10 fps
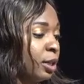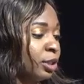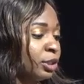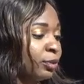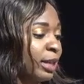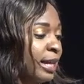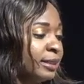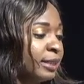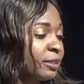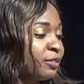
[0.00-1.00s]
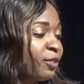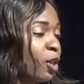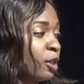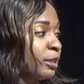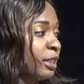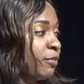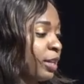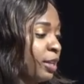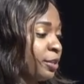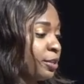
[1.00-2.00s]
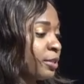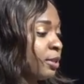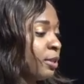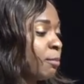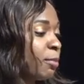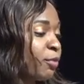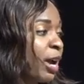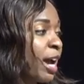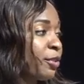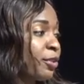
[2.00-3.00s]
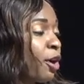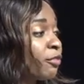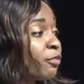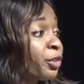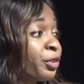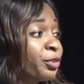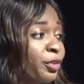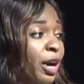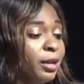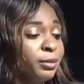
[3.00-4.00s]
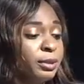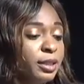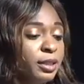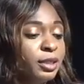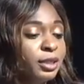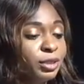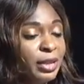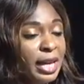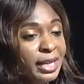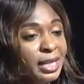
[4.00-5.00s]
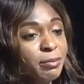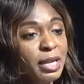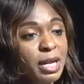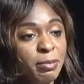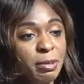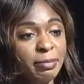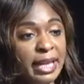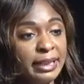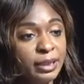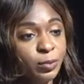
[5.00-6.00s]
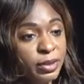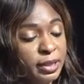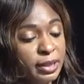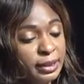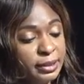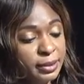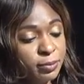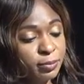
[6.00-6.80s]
so that it doesn't fall on deaf ears, but rather on fertile ground, so that it can become implanted within us.